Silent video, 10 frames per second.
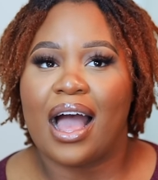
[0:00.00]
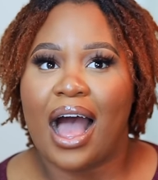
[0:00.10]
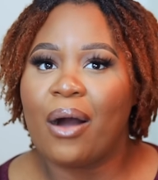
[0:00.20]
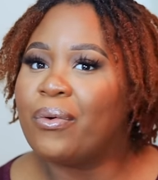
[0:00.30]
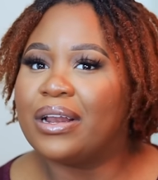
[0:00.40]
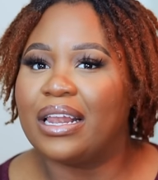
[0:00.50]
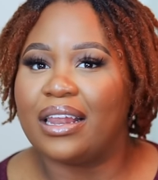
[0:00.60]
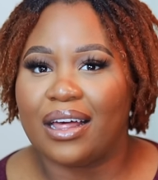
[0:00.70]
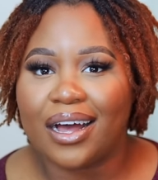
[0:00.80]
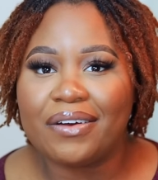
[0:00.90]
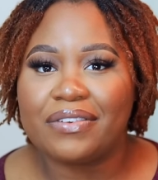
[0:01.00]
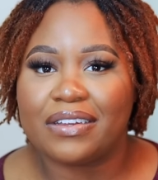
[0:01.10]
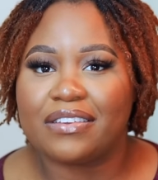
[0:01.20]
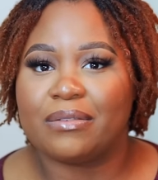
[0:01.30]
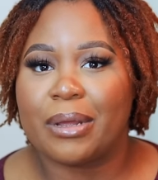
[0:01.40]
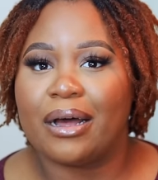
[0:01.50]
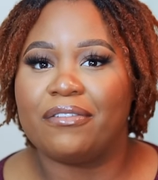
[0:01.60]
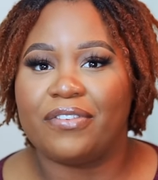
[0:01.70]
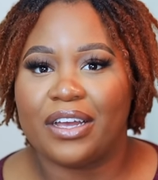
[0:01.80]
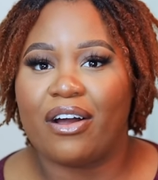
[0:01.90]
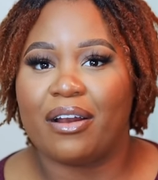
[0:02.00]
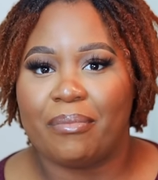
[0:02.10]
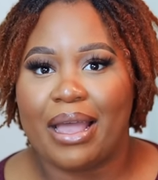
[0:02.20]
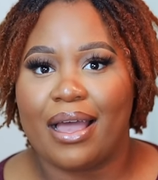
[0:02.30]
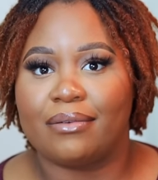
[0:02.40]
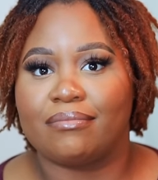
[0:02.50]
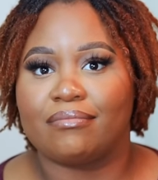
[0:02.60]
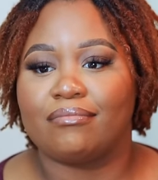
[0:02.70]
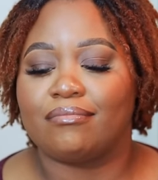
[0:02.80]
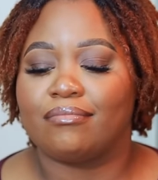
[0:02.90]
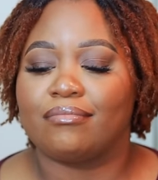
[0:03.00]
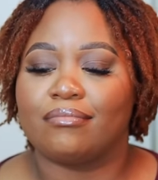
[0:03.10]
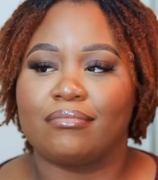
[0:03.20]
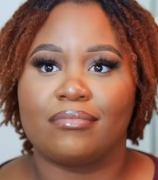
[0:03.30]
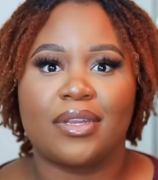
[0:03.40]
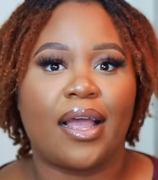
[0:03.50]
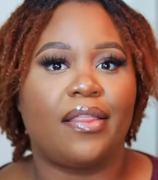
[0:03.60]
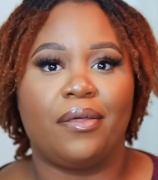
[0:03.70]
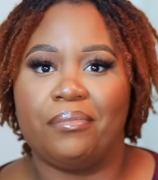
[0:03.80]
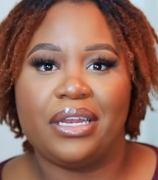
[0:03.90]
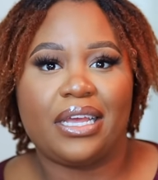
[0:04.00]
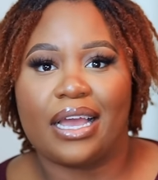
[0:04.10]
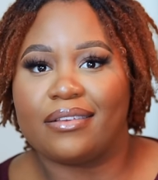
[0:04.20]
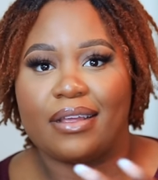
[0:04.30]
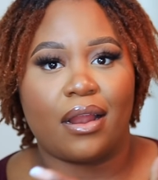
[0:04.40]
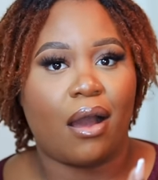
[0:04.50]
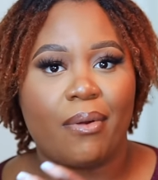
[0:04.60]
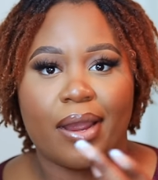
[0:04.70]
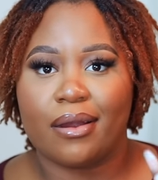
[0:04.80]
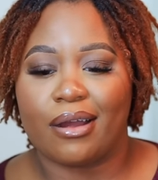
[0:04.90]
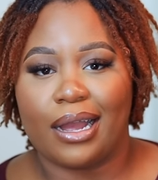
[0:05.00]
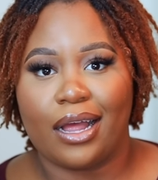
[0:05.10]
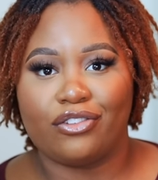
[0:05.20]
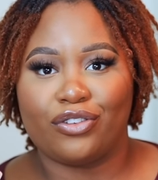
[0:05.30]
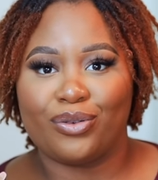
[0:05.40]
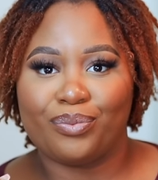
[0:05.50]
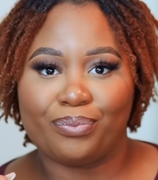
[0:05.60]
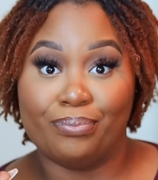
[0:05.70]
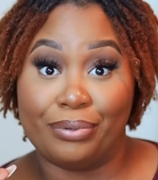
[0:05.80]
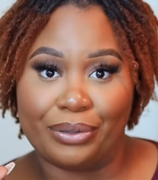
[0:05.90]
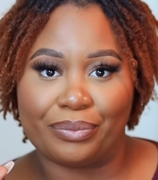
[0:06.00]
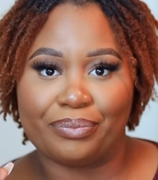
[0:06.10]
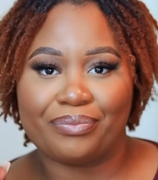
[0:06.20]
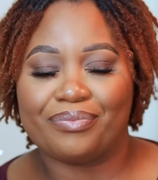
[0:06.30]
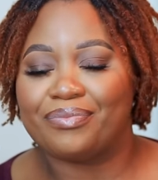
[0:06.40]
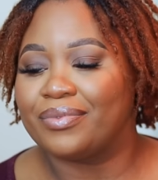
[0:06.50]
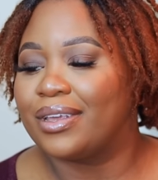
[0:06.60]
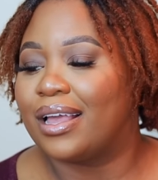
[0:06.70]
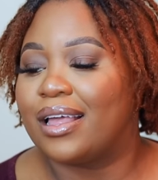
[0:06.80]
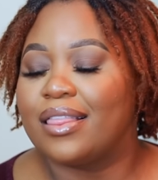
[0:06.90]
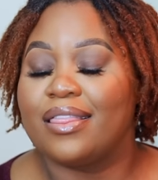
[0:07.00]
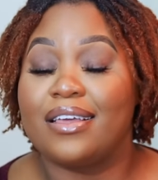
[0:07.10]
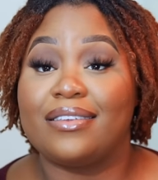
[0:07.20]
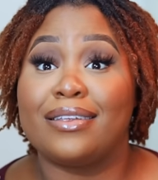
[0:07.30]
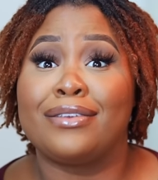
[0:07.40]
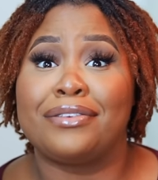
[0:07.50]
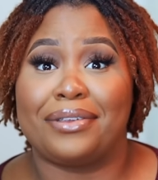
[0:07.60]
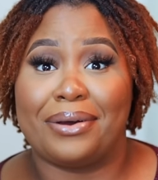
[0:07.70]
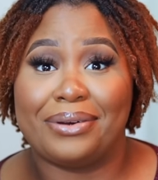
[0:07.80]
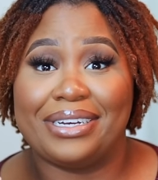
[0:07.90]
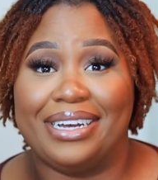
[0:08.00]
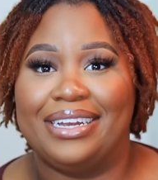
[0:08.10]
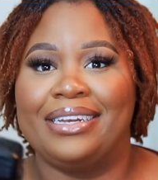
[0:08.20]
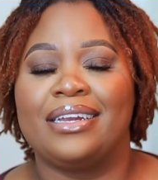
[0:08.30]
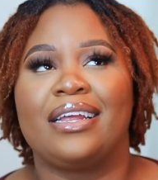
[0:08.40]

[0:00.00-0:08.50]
I would love to smell fig on a man. Then B D K said, all right, girl, I got you. Boom. This is so good.